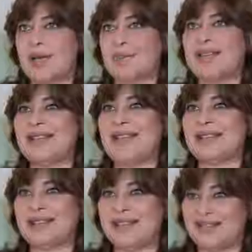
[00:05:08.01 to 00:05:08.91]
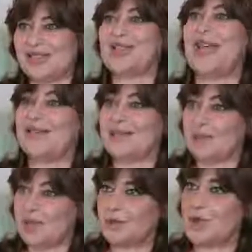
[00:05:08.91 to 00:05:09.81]
I mean, like in the shelter,
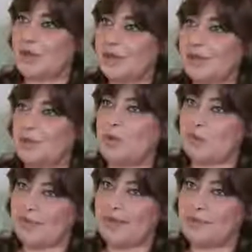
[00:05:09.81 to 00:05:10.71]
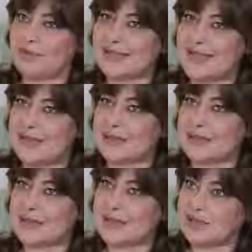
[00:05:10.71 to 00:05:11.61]
we're working and working, but it's like
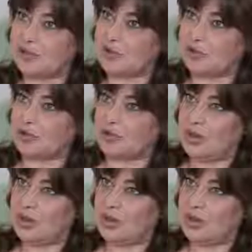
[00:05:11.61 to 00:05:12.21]
Sisyphus.